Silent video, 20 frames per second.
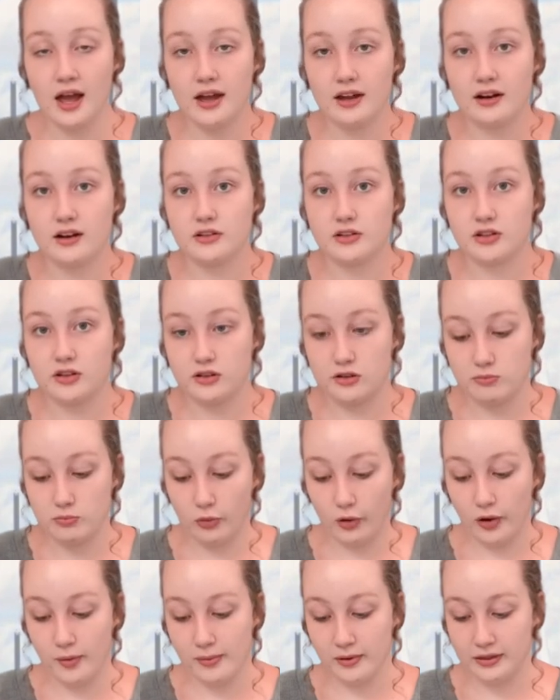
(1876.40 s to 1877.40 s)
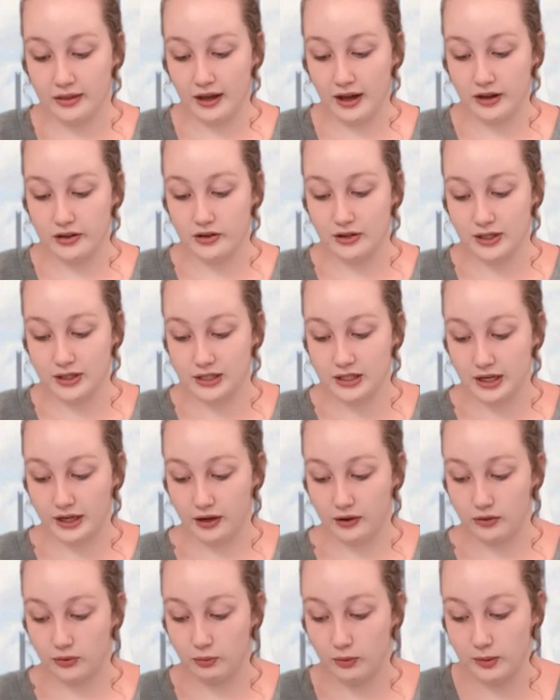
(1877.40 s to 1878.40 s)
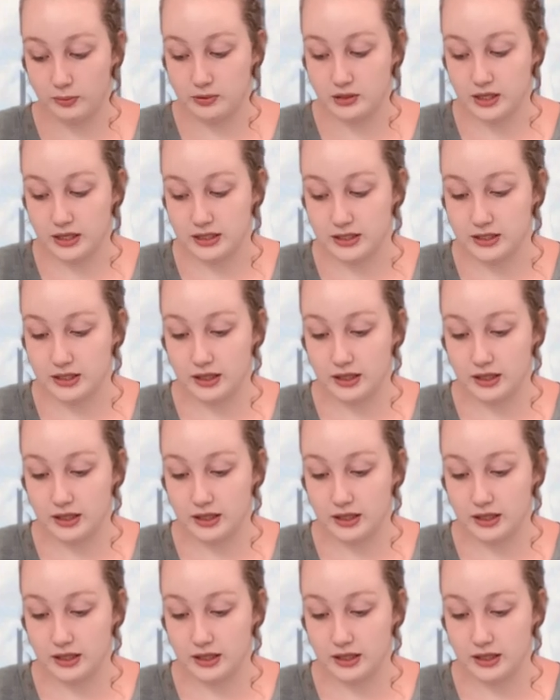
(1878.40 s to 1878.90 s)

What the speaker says: Now to learn more about that, you can check out the websites